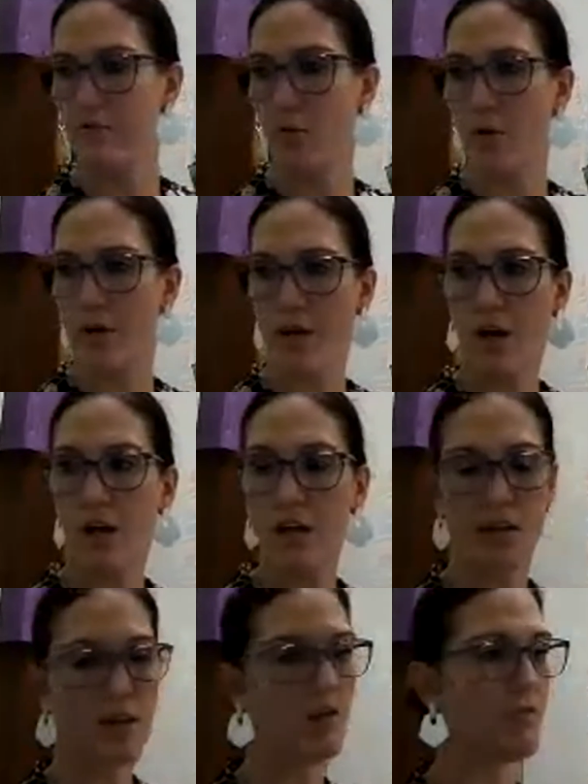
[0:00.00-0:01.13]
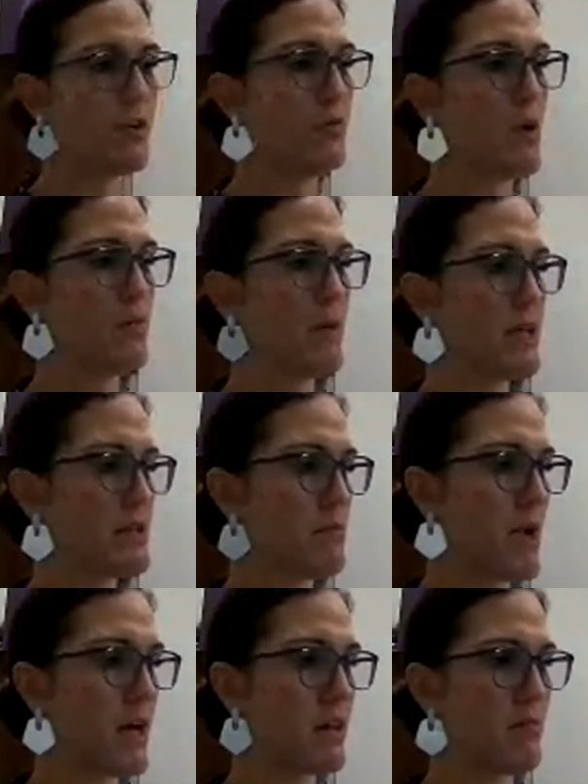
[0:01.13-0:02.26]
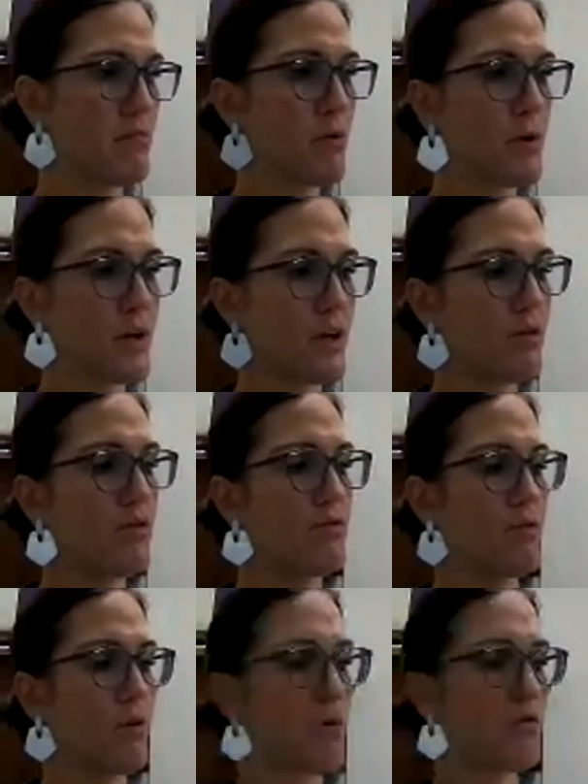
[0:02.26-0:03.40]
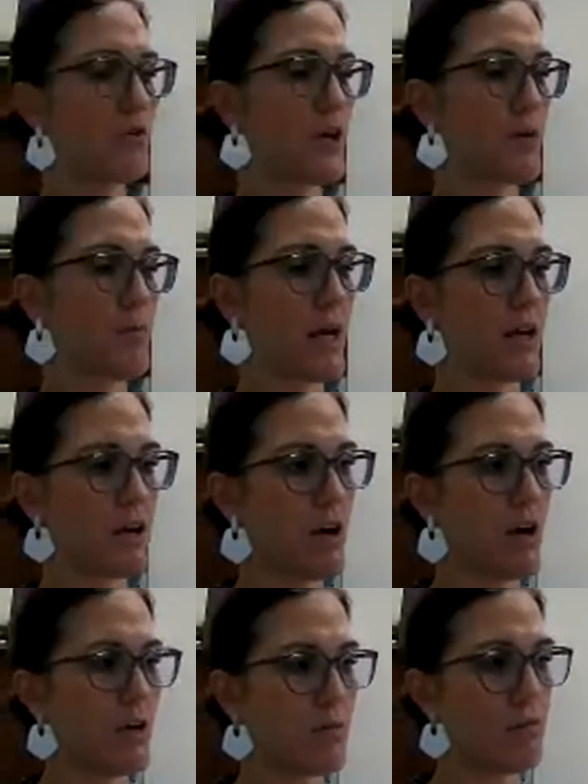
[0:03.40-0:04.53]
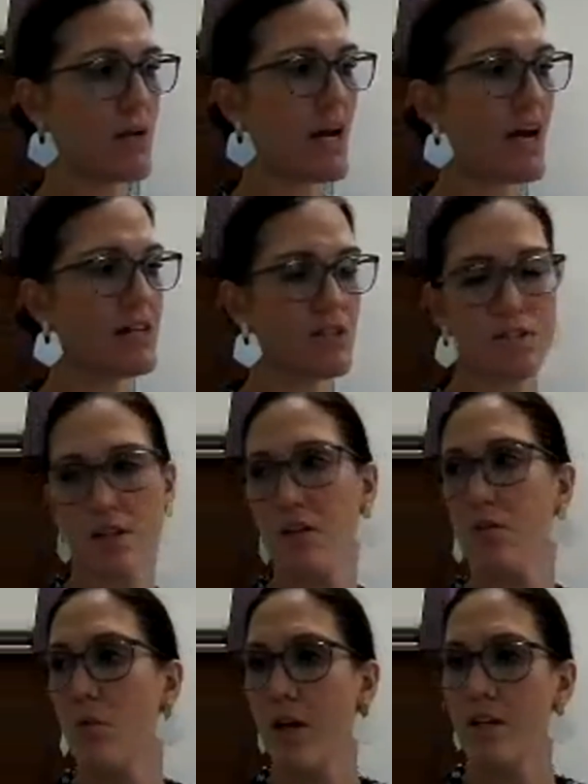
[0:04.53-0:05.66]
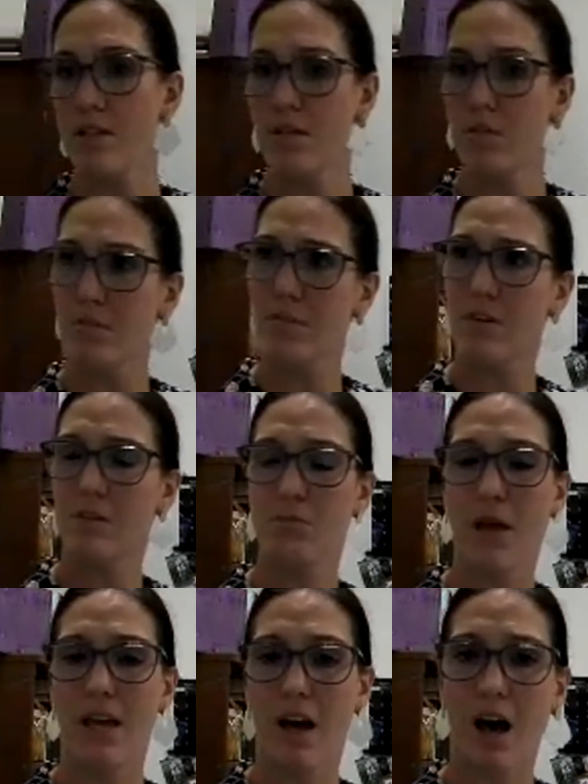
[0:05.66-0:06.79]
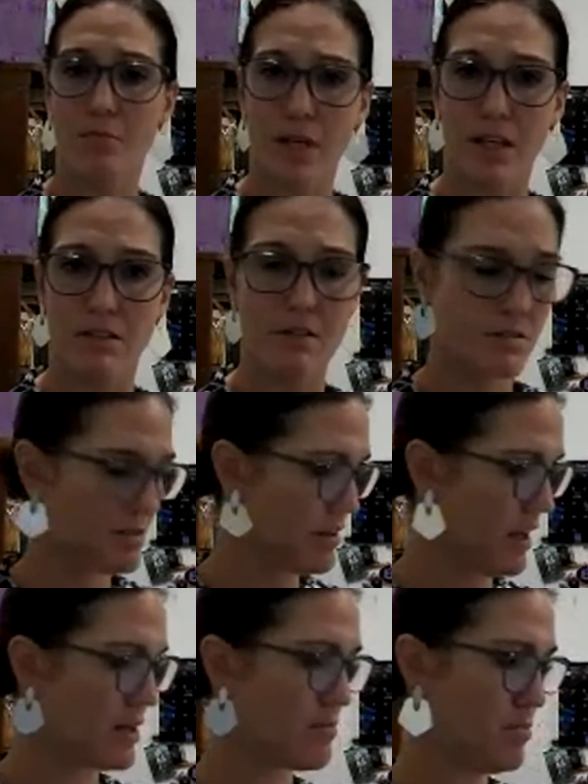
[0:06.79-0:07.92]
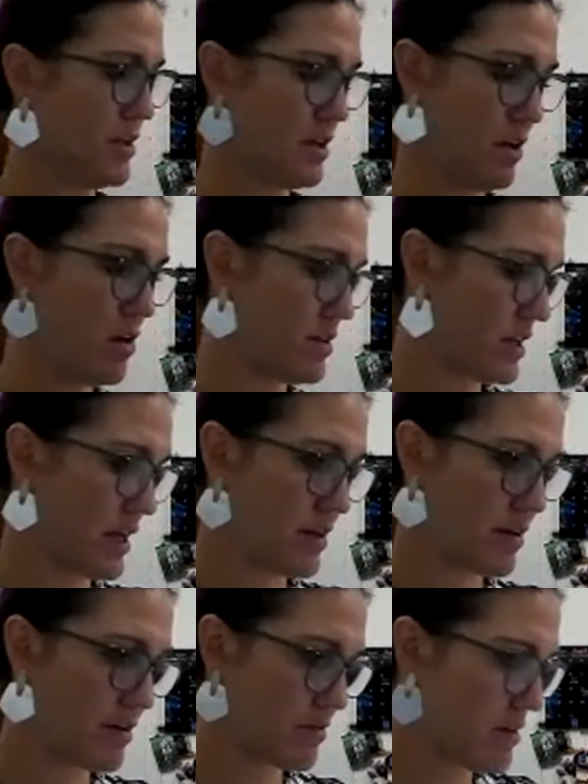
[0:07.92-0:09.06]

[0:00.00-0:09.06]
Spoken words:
For y'all, if you want me to make them for you, or if you're going to make your own. But I just didn't want to make copies and put it all together.